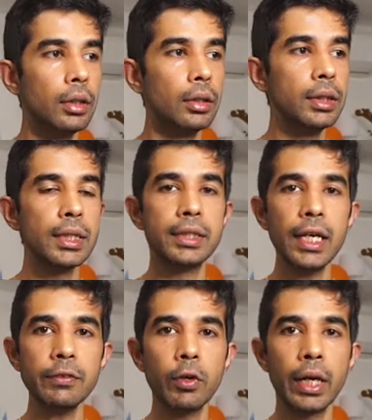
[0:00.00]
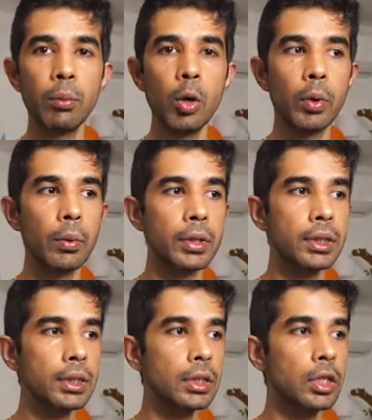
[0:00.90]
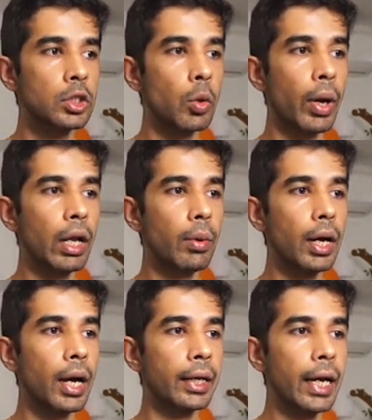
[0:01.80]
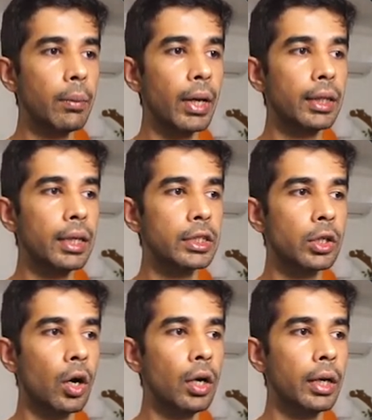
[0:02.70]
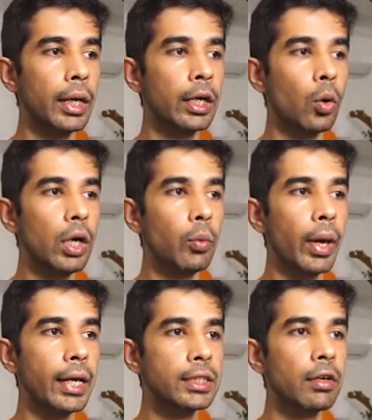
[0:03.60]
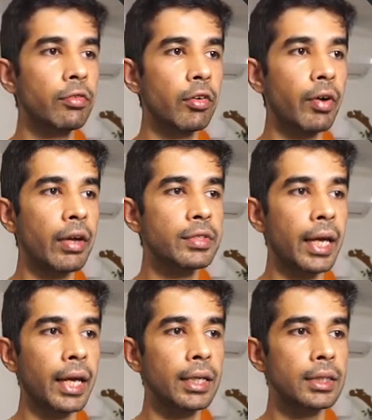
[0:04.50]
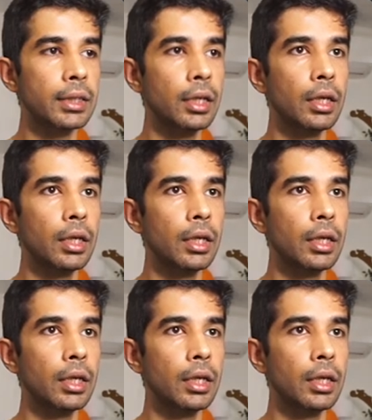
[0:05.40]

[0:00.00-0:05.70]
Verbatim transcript: This is just for demo purposes. So whenever a get method is called, it only waits for five seconds.